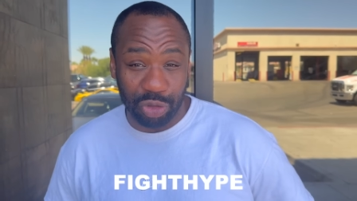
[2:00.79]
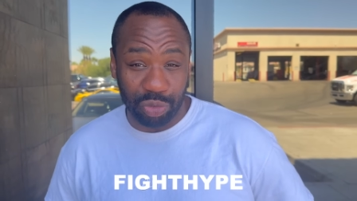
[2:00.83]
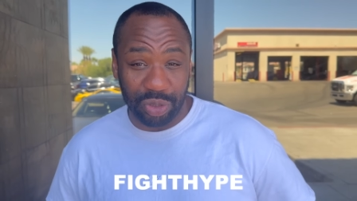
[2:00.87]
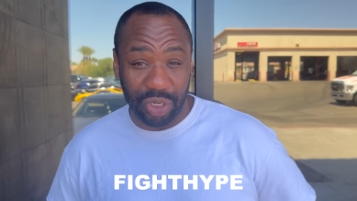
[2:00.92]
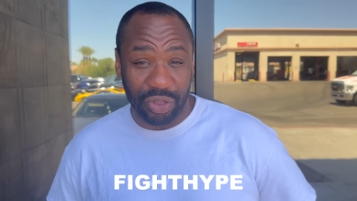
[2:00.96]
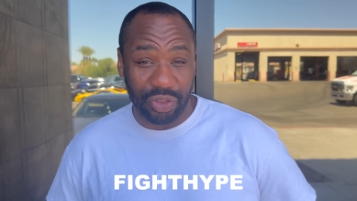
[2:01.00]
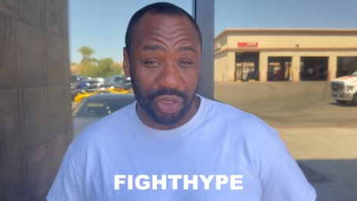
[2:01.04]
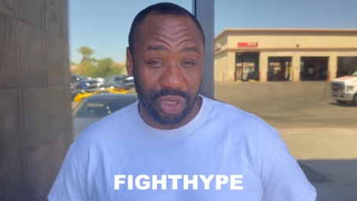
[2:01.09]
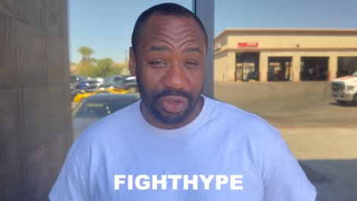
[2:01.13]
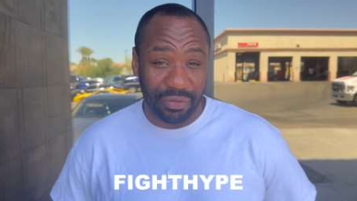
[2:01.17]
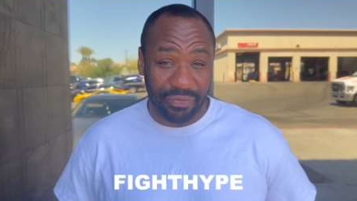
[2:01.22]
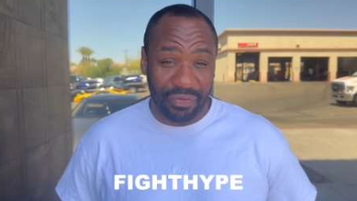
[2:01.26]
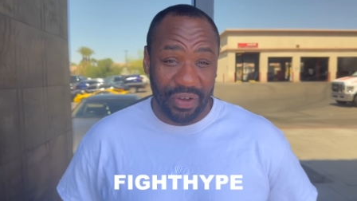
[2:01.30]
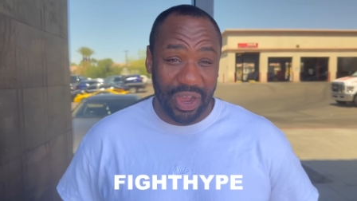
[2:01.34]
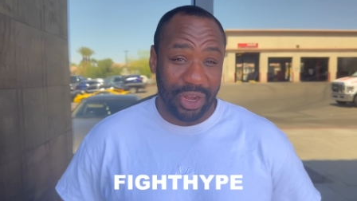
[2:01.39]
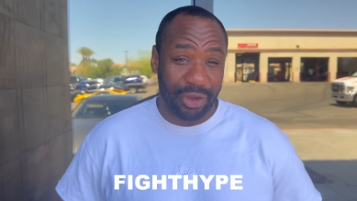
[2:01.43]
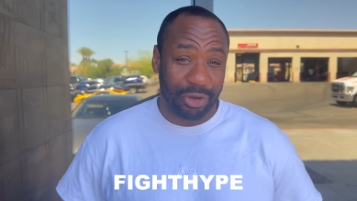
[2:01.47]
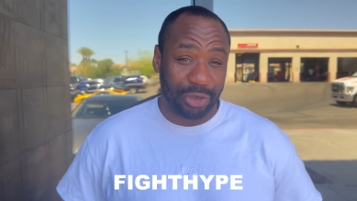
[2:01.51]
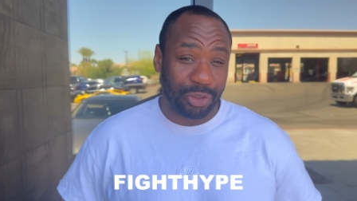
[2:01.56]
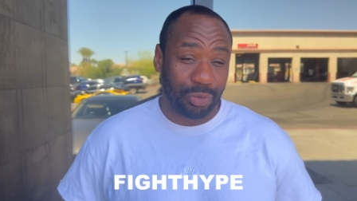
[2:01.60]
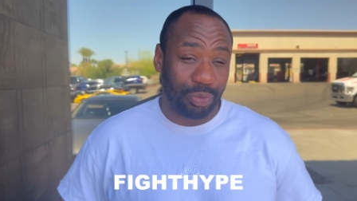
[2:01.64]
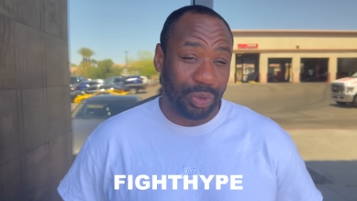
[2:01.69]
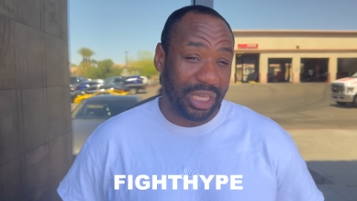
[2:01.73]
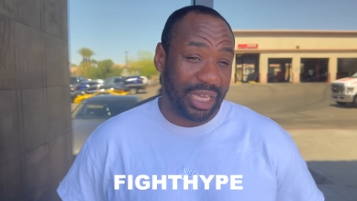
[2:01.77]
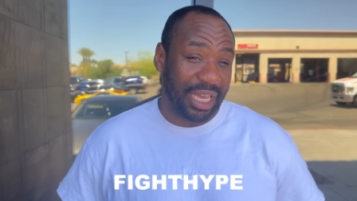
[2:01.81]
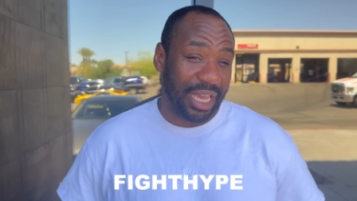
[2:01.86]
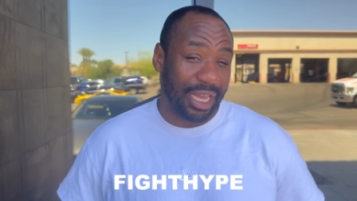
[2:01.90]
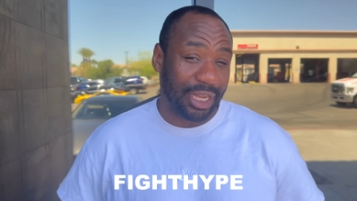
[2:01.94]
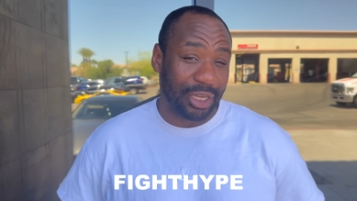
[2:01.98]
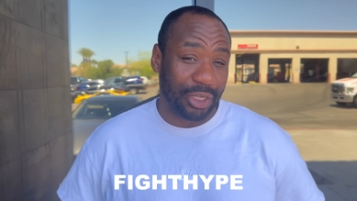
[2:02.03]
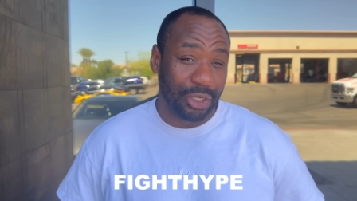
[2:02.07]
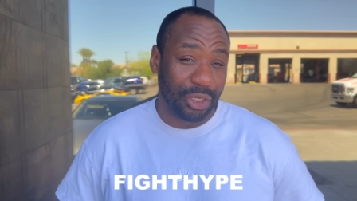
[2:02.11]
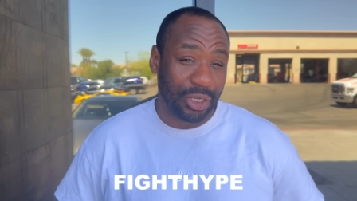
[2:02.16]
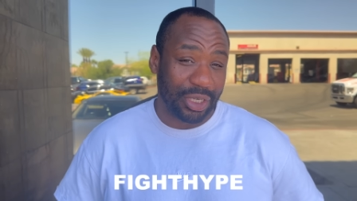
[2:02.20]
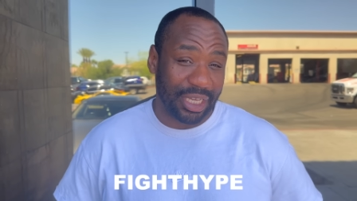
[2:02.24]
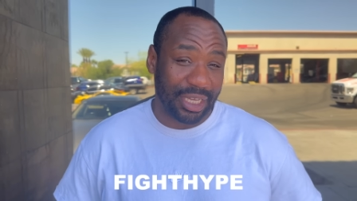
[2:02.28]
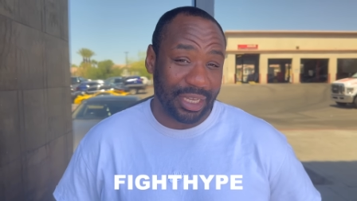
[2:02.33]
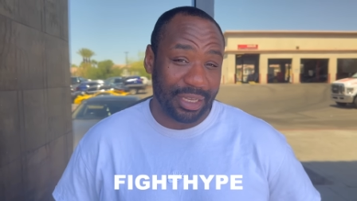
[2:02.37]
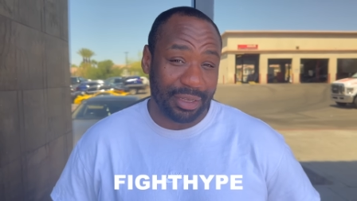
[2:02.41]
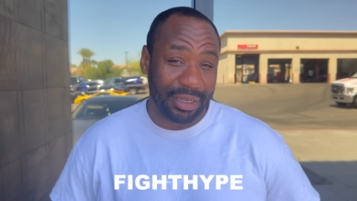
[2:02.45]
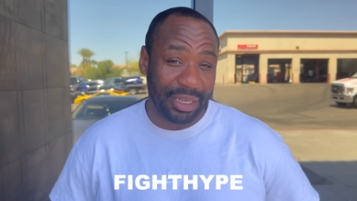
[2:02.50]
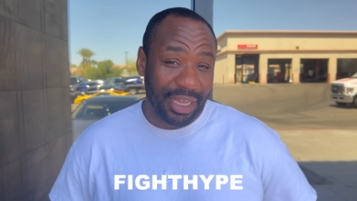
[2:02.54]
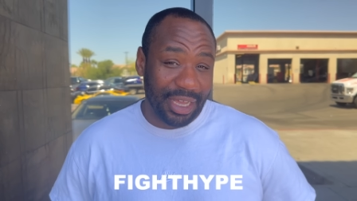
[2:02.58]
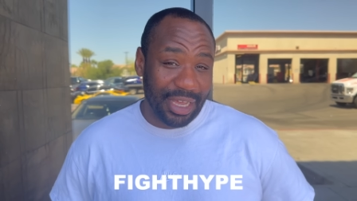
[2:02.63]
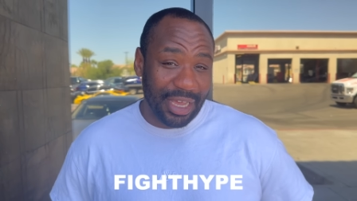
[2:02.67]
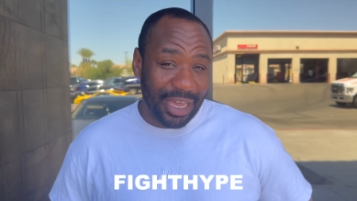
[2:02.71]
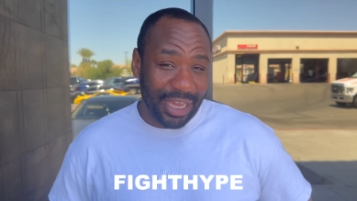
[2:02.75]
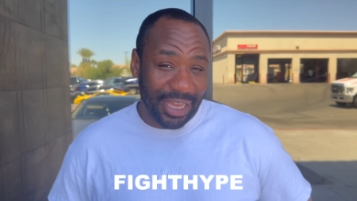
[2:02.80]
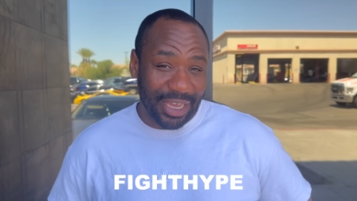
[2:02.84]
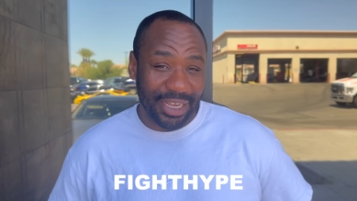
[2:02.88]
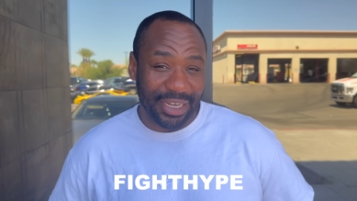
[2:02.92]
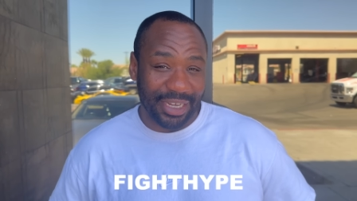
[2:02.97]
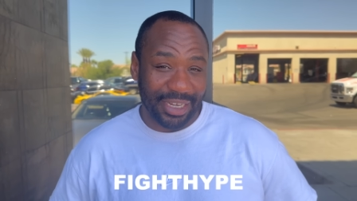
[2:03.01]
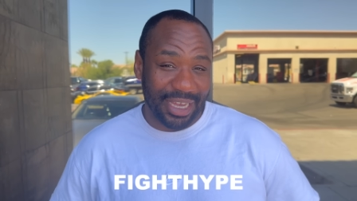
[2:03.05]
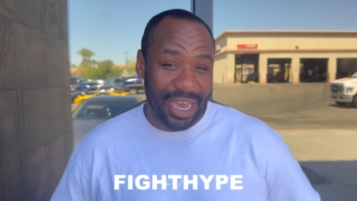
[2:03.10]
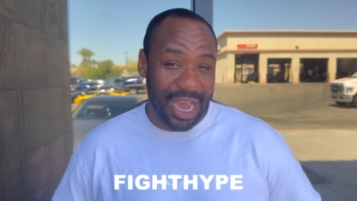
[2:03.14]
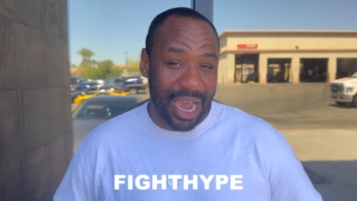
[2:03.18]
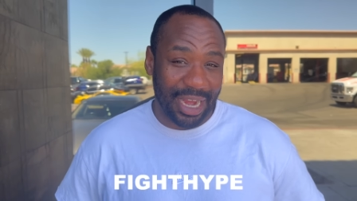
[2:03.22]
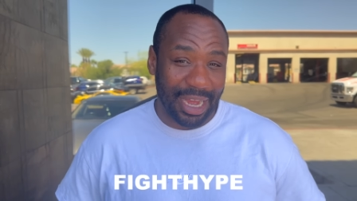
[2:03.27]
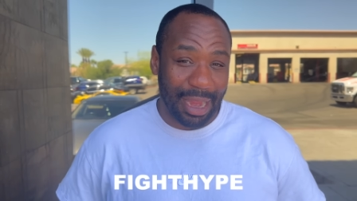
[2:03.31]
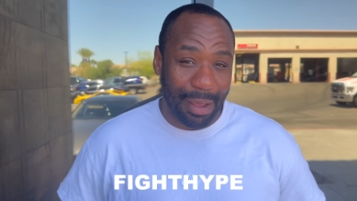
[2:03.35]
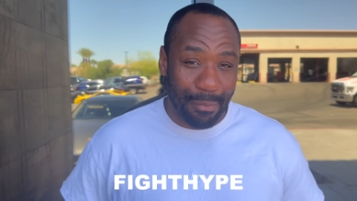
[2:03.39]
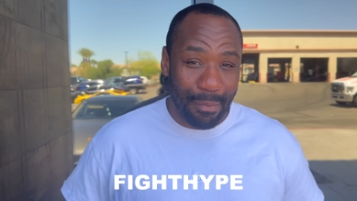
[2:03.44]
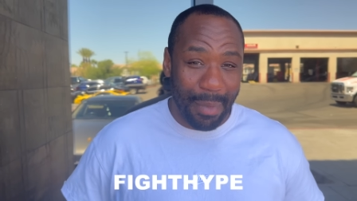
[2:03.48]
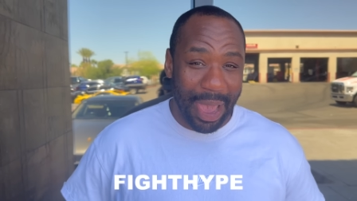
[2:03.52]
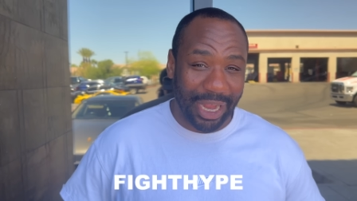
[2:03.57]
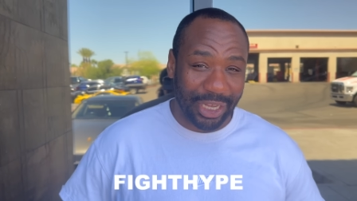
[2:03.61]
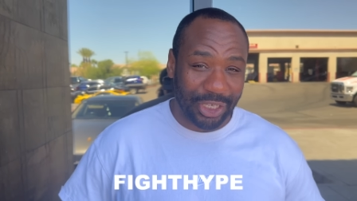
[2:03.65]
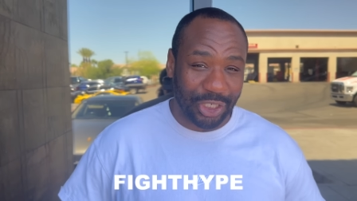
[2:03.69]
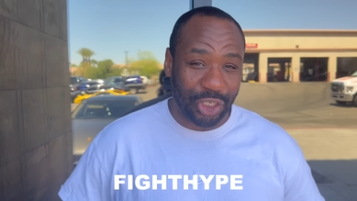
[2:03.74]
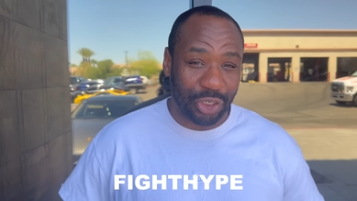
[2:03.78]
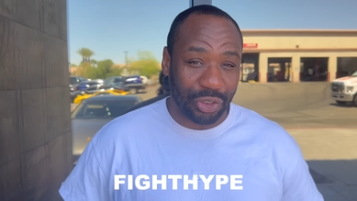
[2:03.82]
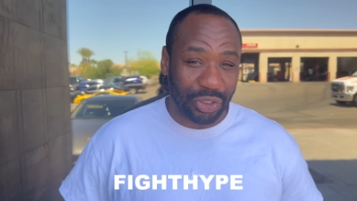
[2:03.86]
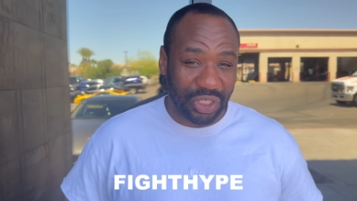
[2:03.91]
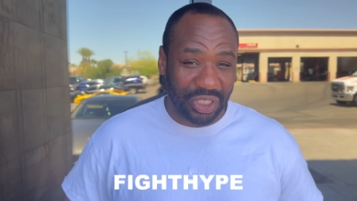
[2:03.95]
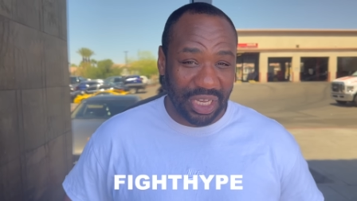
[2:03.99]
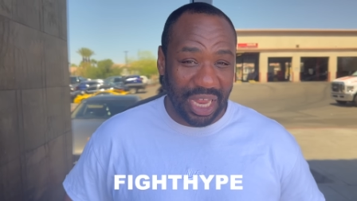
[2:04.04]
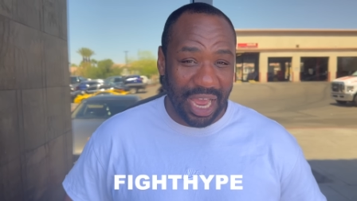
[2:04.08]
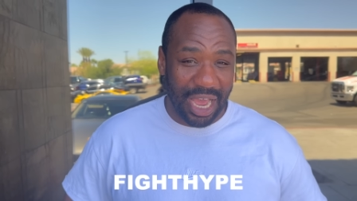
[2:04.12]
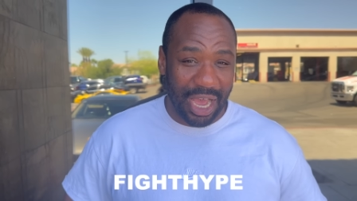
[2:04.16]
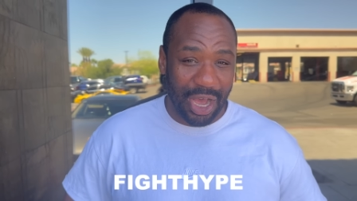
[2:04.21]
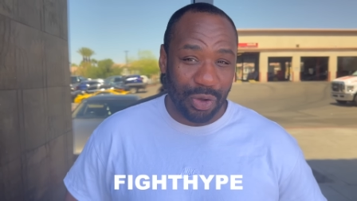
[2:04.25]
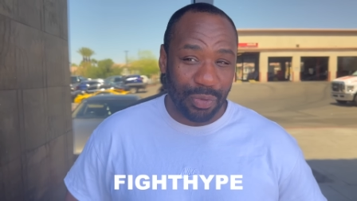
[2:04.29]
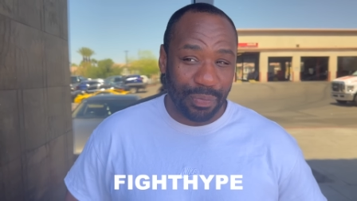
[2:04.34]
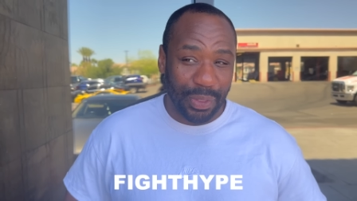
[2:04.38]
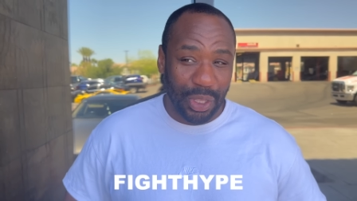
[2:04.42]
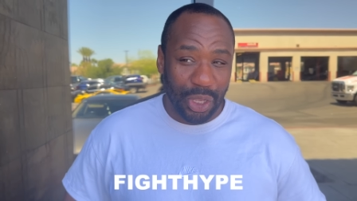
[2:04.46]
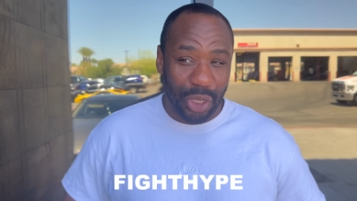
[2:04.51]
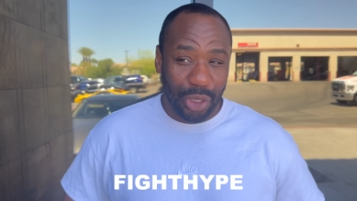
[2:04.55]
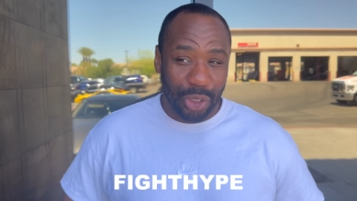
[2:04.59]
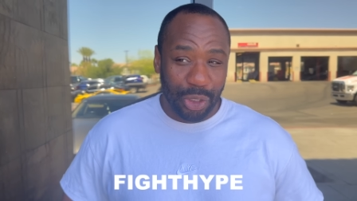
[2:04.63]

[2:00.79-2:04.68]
you with other good fighters. We can't look and get a guy that match your style.